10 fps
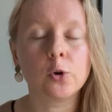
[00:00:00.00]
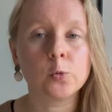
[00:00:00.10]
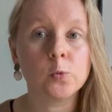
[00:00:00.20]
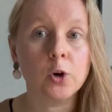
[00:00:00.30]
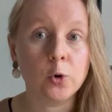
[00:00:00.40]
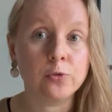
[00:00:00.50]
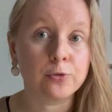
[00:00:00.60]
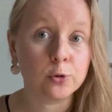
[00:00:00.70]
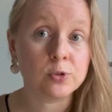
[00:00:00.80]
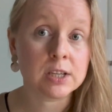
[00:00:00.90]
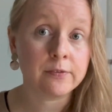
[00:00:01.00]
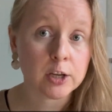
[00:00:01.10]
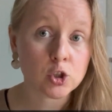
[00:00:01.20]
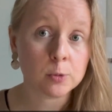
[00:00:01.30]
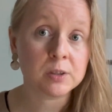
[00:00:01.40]
own fruits and
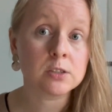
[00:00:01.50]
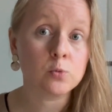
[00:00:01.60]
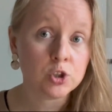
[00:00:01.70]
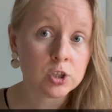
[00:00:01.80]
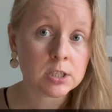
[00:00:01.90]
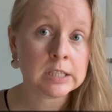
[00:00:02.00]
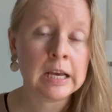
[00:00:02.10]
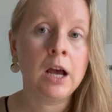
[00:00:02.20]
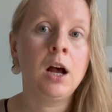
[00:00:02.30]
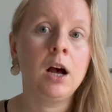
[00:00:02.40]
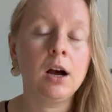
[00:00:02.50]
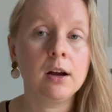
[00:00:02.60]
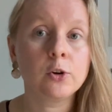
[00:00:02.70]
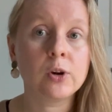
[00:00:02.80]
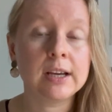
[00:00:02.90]
vegetables, which is
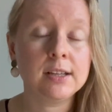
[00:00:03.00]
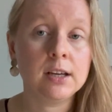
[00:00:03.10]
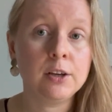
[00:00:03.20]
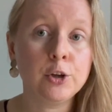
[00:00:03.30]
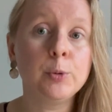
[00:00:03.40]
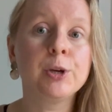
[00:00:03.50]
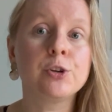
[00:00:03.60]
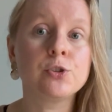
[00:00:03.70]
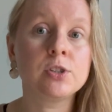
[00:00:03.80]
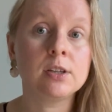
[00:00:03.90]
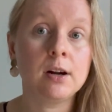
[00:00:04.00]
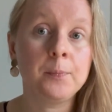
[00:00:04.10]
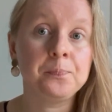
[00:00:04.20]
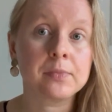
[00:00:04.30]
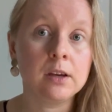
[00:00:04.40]
a good idea here, because
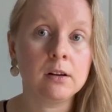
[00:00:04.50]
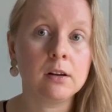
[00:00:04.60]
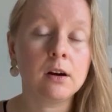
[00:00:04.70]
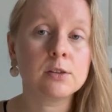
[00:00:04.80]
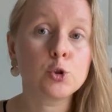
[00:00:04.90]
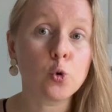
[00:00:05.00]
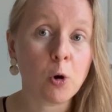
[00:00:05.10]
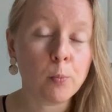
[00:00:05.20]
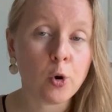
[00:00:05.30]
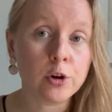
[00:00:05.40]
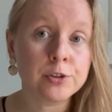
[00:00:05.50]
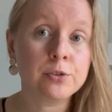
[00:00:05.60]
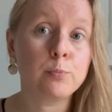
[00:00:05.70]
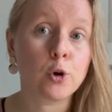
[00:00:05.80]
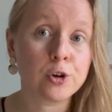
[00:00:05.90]
in
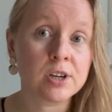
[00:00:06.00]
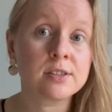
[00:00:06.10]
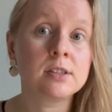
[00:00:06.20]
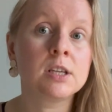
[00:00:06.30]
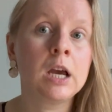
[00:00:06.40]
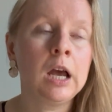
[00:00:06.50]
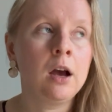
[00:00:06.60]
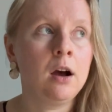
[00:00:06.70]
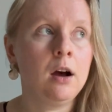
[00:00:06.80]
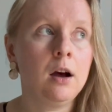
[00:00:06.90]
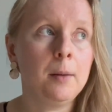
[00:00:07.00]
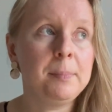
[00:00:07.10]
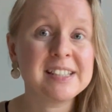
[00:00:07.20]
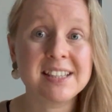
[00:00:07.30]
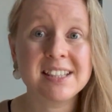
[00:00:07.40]
store-bought products,
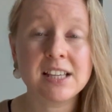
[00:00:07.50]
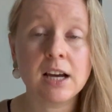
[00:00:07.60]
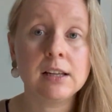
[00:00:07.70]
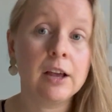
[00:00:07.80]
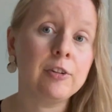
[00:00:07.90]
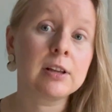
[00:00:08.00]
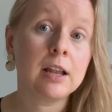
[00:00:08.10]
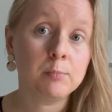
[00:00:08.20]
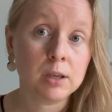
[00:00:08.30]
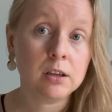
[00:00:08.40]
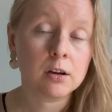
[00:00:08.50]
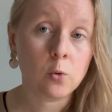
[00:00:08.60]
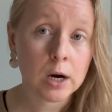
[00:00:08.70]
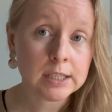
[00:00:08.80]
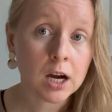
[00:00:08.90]
pesticide level can be
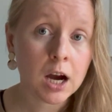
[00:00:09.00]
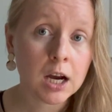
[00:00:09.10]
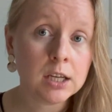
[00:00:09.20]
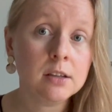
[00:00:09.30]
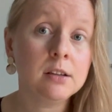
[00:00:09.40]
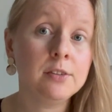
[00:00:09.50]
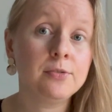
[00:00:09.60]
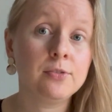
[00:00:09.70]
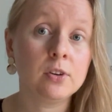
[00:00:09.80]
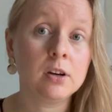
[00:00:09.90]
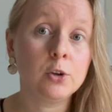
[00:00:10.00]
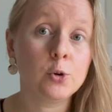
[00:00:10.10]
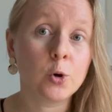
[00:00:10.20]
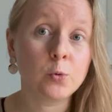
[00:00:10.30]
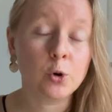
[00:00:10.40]
quite high if
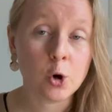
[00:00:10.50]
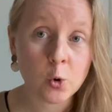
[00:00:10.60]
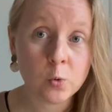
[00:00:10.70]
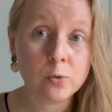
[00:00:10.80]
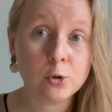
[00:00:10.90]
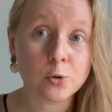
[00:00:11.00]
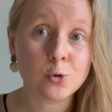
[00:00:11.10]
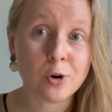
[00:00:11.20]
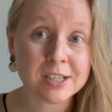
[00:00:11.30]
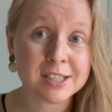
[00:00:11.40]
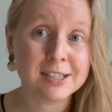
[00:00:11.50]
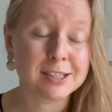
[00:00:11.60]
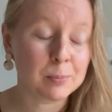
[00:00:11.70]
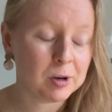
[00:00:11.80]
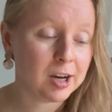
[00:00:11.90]
you don't trust the
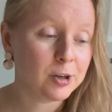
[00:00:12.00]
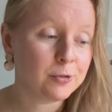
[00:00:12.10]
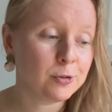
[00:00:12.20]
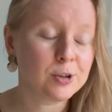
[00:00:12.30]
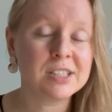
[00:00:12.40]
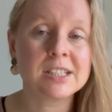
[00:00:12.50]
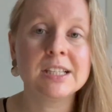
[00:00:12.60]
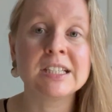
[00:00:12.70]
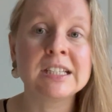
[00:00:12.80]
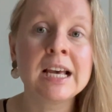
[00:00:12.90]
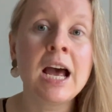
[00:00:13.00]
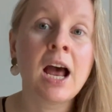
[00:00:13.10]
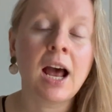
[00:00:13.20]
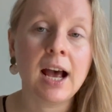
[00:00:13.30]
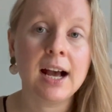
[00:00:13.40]
supplier, for instance,
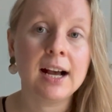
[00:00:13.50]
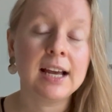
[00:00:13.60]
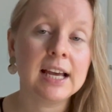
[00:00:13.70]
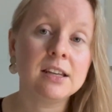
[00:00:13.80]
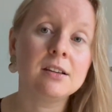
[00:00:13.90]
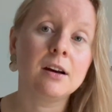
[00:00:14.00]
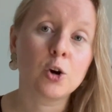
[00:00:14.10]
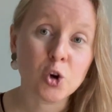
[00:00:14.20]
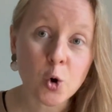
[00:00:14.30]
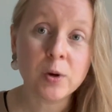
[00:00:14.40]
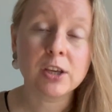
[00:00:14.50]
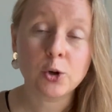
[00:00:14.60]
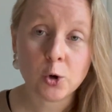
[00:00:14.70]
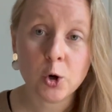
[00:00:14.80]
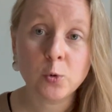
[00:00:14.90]
and growing
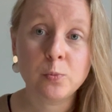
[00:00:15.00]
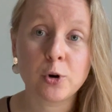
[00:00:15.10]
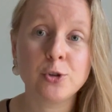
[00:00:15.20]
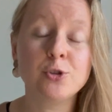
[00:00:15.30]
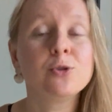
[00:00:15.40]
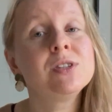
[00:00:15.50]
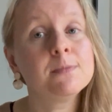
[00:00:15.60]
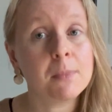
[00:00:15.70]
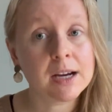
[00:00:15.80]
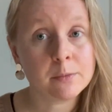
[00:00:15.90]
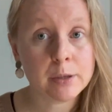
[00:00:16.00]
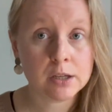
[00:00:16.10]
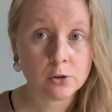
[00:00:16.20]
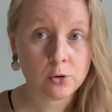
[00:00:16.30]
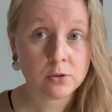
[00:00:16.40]
your own produce might
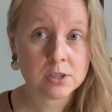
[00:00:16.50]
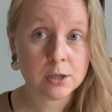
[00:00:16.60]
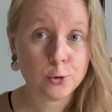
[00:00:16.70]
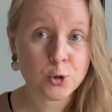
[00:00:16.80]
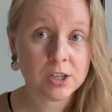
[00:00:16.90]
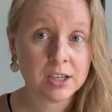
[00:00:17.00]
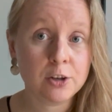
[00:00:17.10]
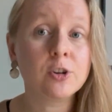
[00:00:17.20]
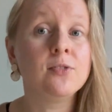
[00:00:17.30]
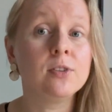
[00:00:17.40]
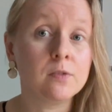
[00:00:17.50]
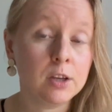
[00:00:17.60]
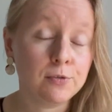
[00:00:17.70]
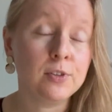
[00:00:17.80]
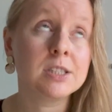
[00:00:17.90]
be a good solution here
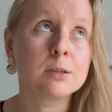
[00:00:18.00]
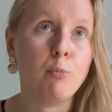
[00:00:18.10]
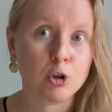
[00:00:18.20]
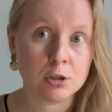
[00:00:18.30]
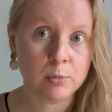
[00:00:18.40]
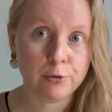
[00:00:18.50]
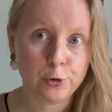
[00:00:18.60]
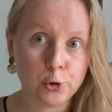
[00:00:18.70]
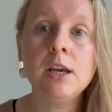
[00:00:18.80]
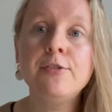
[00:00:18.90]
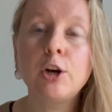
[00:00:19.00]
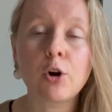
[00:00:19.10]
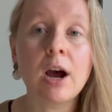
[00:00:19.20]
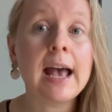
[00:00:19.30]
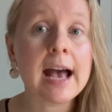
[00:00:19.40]
if it's possible for you. If there
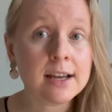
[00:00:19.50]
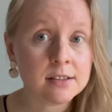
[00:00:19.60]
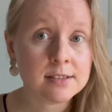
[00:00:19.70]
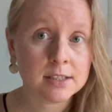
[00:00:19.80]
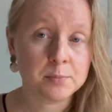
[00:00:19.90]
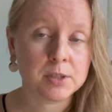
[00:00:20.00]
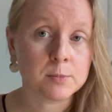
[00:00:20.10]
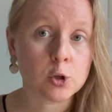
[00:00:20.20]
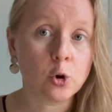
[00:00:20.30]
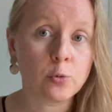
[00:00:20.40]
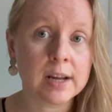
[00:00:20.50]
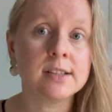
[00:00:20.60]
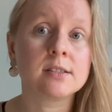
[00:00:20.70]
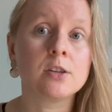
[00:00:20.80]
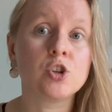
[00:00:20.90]
are any symptoms
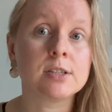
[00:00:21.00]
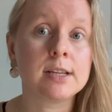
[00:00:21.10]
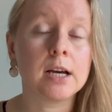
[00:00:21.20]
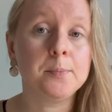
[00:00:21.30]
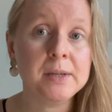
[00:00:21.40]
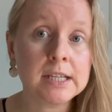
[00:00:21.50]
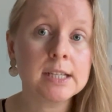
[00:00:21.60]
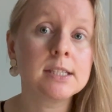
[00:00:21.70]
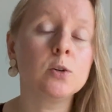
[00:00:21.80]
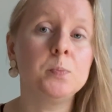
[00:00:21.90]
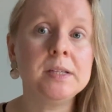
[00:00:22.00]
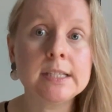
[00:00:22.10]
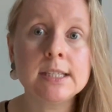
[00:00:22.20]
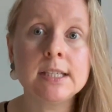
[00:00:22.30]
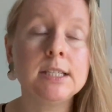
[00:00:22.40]
already, such as diabetes,
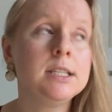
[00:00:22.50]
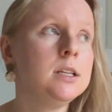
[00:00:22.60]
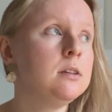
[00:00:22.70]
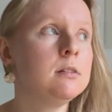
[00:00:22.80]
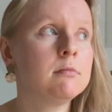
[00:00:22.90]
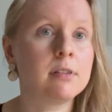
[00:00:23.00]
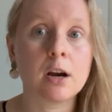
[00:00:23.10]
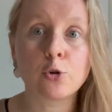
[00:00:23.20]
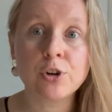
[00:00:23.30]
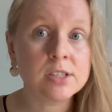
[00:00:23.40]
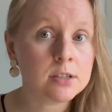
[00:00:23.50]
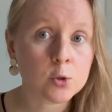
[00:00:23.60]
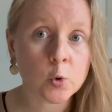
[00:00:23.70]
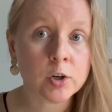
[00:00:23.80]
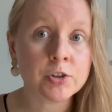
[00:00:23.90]
obesity, thyroid
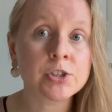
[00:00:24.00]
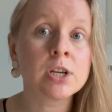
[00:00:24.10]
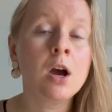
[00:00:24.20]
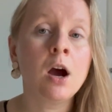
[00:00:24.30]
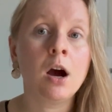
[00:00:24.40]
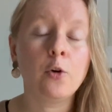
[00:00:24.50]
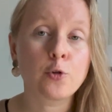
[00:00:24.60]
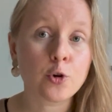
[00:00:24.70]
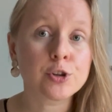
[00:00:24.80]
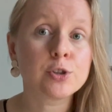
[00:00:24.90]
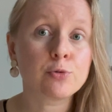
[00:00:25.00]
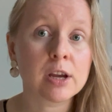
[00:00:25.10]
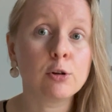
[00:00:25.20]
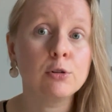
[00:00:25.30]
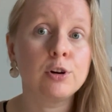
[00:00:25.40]
disorders, of course
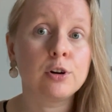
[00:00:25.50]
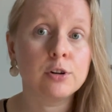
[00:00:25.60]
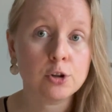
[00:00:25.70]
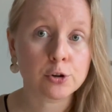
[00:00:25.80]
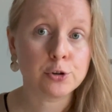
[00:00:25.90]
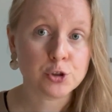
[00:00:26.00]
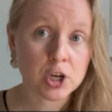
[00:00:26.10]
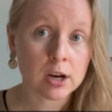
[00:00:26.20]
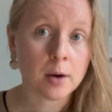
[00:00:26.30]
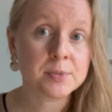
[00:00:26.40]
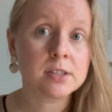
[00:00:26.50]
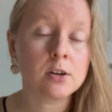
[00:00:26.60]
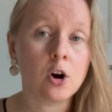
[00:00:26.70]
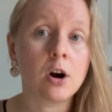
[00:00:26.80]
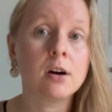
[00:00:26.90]
regular doctor checkups
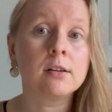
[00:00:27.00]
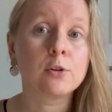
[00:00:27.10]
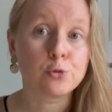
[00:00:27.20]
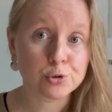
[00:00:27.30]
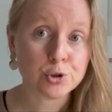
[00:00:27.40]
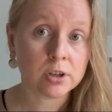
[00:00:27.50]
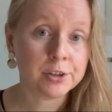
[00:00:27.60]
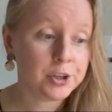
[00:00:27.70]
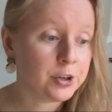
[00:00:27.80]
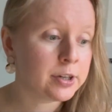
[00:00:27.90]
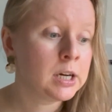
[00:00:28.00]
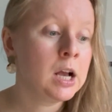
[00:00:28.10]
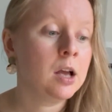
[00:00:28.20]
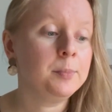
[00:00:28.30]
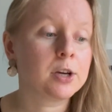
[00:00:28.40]
are crucial here,
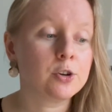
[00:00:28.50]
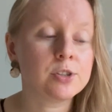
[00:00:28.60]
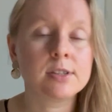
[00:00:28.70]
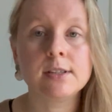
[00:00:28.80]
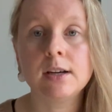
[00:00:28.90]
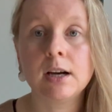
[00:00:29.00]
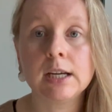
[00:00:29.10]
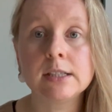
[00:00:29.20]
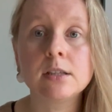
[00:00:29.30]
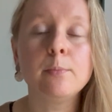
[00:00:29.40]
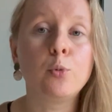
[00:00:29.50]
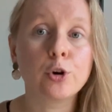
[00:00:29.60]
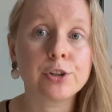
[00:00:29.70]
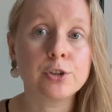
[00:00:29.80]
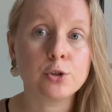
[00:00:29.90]
because it's
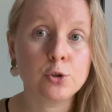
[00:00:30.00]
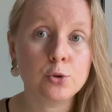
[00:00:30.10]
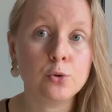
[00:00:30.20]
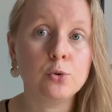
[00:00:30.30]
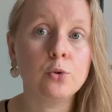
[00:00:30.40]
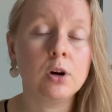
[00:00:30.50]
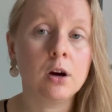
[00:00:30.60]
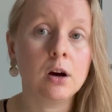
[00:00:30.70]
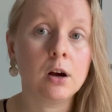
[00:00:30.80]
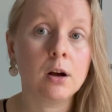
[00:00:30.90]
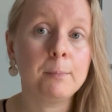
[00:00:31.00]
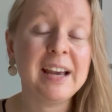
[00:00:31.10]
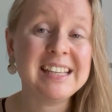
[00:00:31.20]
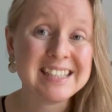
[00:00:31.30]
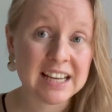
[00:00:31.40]
important to
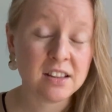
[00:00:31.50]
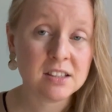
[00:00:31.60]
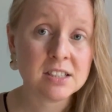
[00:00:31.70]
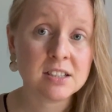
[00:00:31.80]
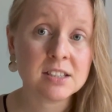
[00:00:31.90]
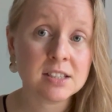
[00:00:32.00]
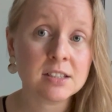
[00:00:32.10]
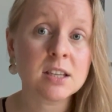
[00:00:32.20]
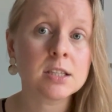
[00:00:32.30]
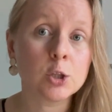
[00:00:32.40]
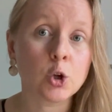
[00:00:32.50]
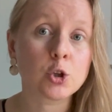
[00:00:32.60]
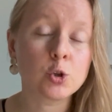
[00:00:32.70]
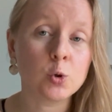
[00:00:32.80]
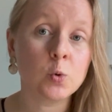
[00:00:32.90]
maintain these diseases,
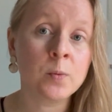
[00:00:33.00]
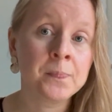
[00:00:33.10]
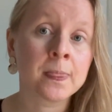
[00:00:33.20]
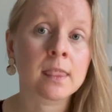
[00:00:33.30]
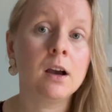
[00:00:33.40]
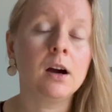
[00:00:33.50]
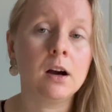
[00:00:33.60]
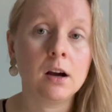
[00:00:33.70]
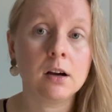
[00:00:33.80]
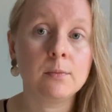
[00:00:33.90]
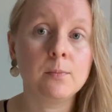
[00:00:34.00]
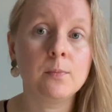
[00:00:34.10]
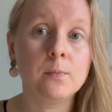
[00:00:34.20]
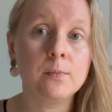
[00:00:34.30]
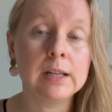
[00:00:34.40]
not to
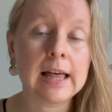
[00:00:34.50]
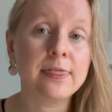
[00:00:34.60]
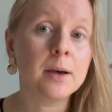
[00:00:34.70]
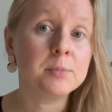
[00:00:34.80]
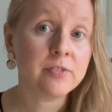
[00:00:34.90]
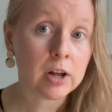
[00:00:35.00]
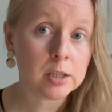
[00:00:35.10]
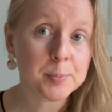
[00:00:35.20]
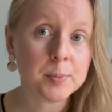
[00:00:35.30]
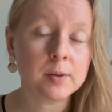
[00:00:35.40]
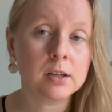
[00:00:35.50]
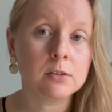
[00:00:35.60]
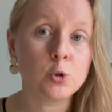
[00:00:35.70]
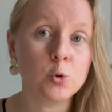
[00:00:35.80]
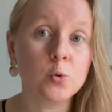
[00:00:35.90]
let them develop
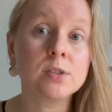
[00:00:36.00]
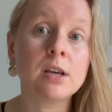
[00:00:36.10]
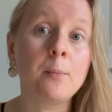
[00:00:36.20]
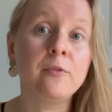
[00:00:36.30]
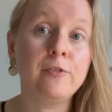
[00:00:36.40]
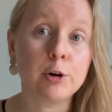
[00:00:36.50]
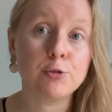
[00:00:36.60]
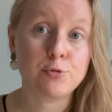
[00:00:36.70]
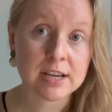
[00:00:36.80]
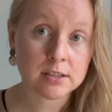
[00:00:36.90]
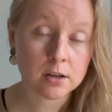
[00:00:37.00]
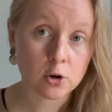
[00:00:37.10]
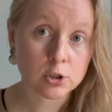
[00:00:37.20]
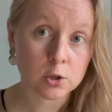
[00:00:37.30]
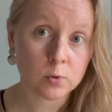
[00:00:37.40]
to some very drastic
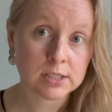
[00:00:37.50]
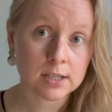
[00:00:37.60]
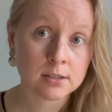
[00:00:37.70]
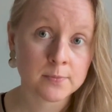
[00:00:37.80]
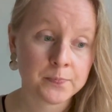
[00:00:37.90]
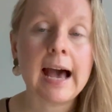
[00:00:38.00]
consequences.